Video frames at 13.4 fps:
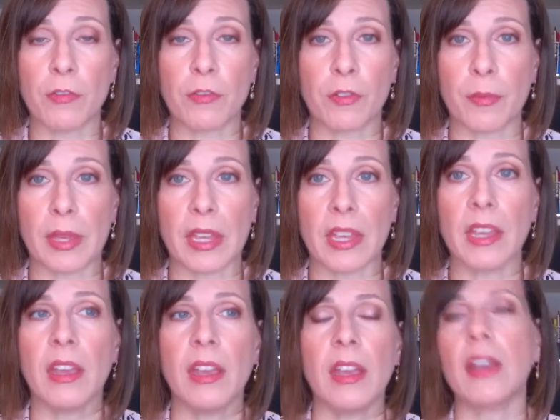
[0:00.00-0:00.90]
for
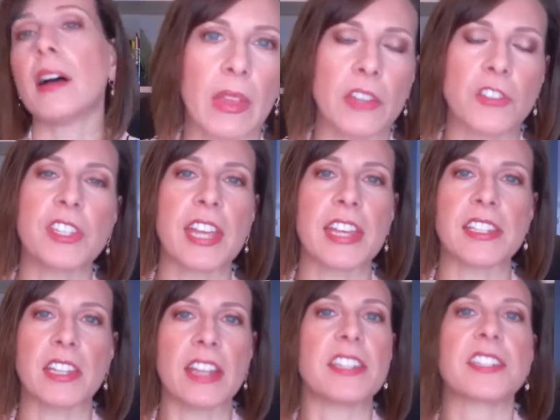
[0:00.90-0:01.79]
me. Just
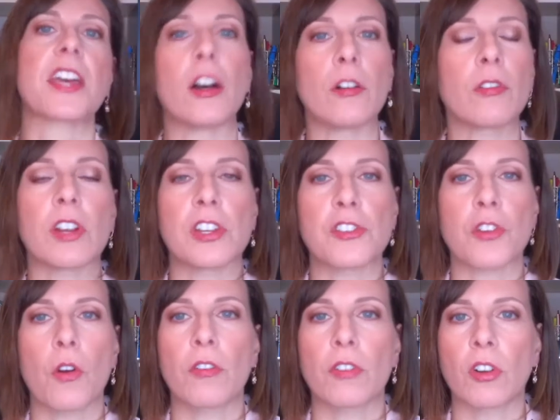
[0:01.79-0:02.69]
has nice coverage
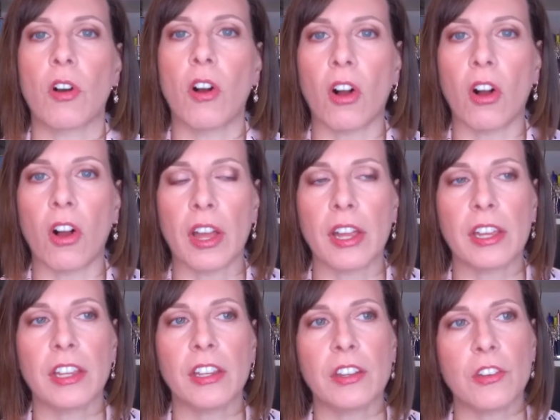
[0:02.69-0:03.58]
overall. I
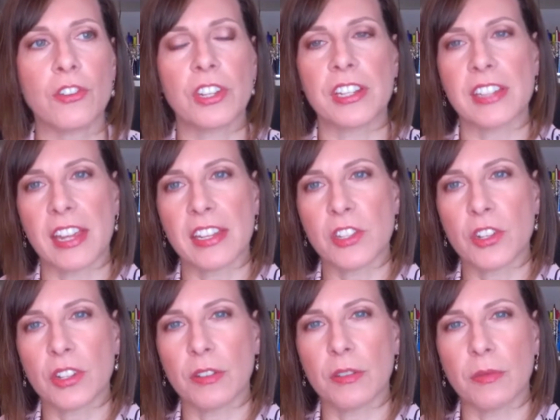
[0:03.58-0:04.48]
usually tend
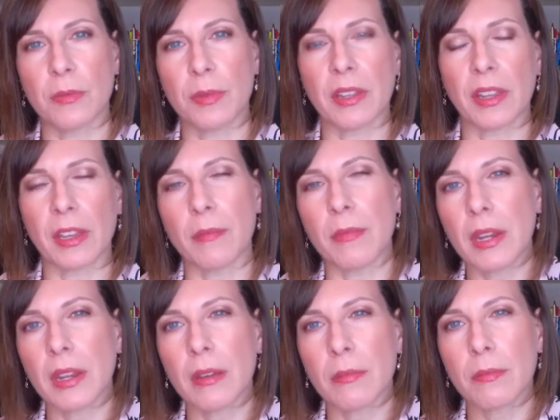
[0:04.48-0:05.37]
to be like a
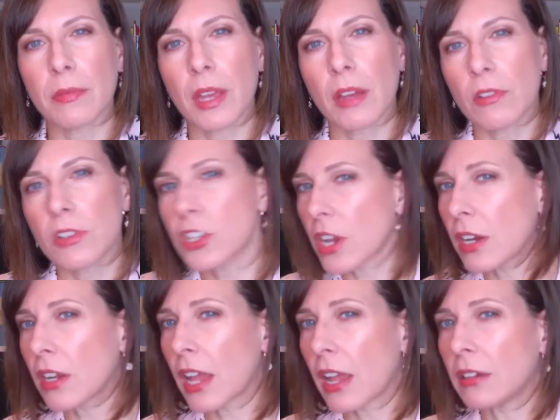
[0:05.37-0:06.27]
medium coverage
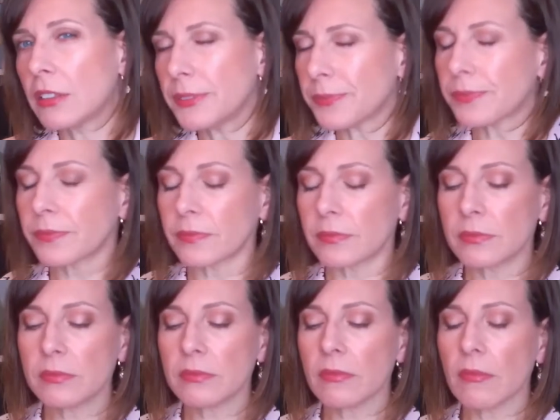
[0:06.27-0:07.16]
kind of gal.
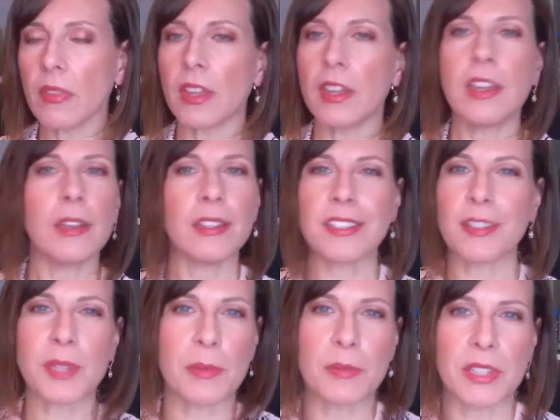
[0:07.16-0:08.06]

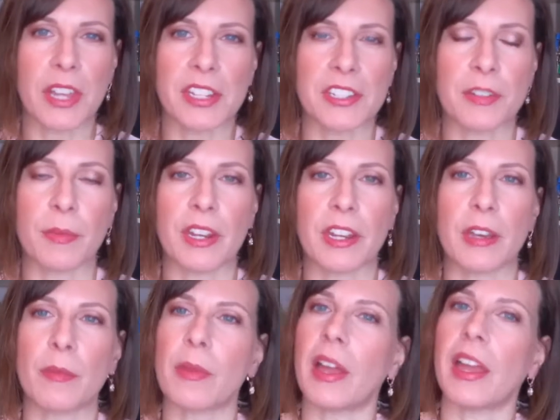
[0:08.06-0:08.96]
Sometimes light to
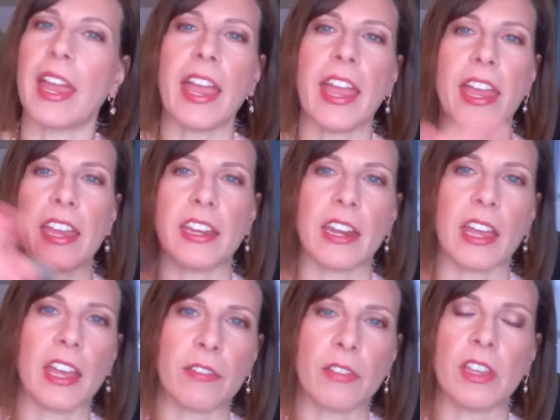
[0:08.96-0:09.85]
medium. I hate
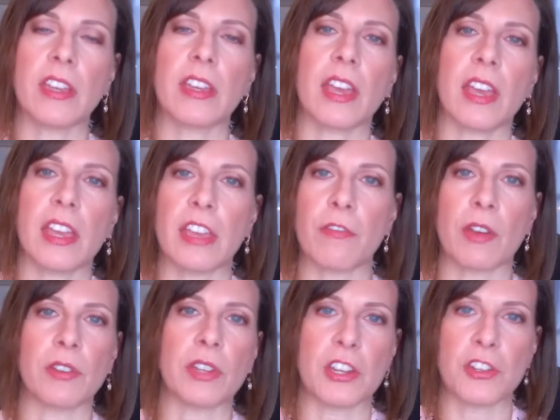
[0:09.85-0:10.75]
heavy, cakey
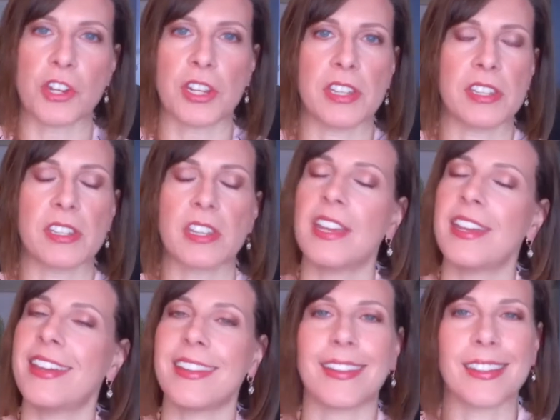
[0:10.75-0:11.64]
foundations.
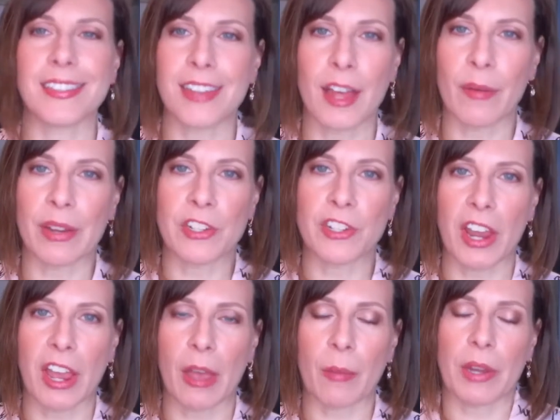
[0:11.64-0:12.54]
That's not my
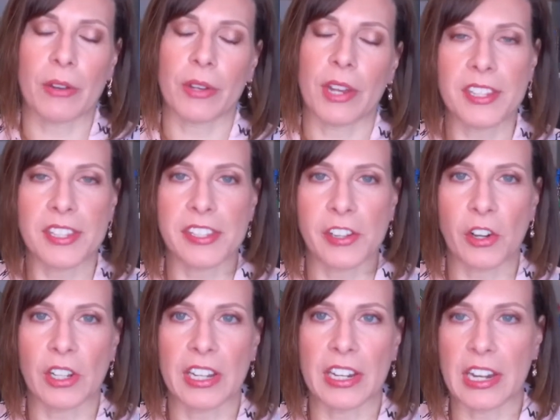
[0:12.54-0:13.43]
jam. I don't
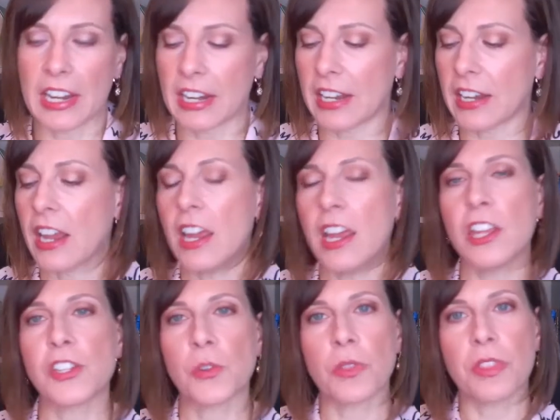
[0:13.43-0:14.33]
necessarily need it.
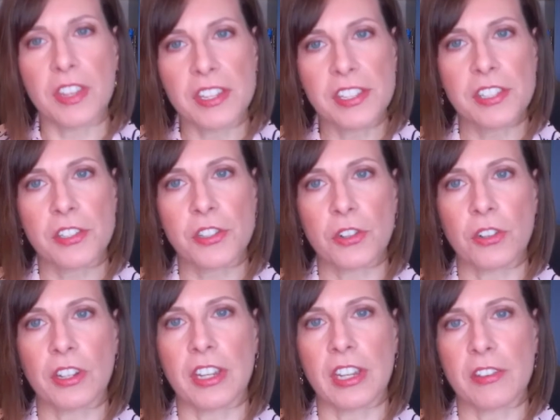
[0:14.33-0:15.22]
So this
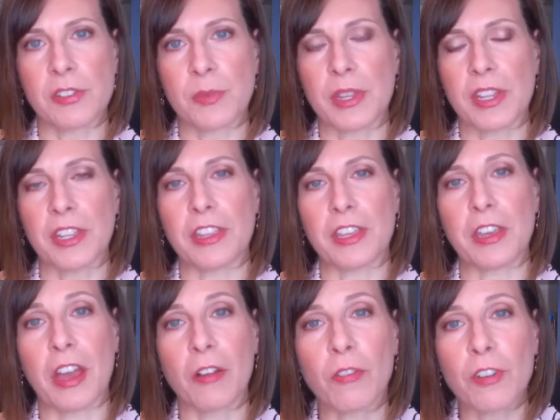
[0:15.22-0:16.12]
certainly gives me the
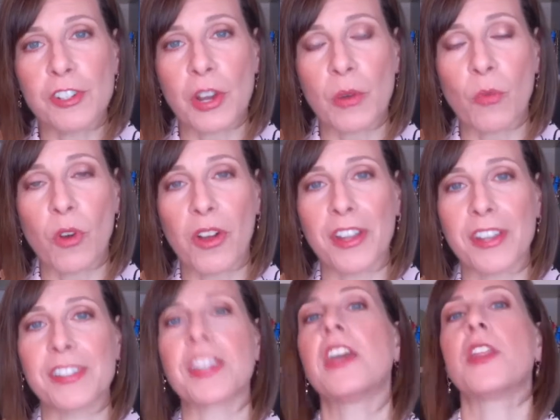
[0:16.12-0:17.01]
coverage I
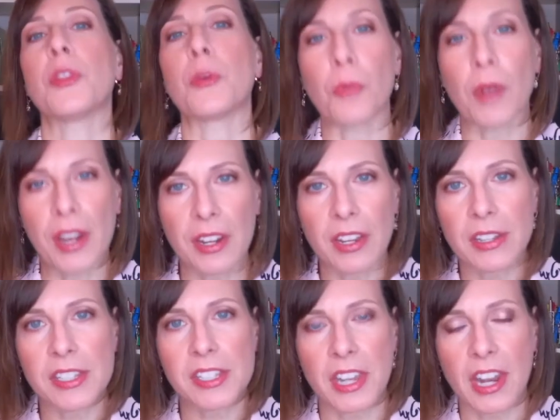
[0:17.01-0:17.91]
want, the
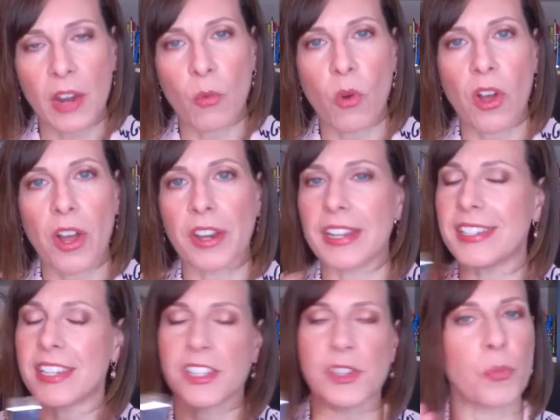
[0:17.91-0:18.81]
radiance that I want.
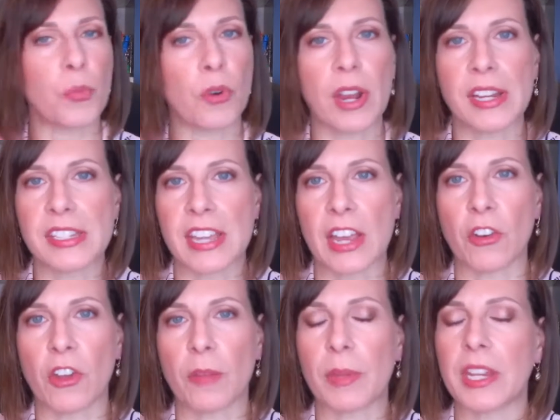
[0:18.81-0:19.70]
It doesn't break
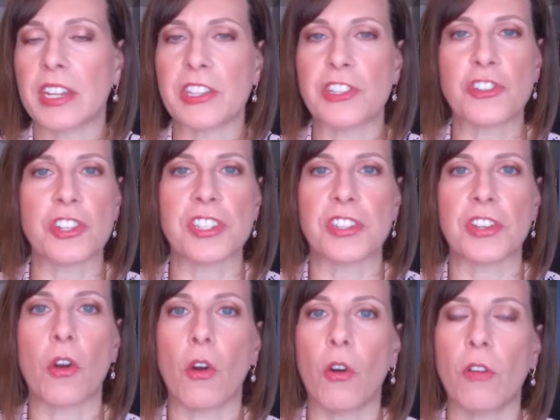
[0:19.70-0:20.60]
down on me, and it's just
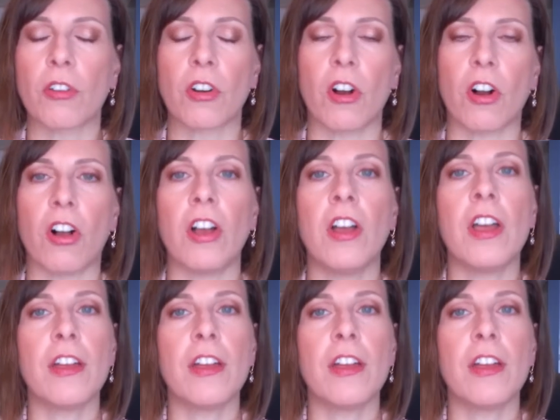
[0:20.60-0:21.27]
an overall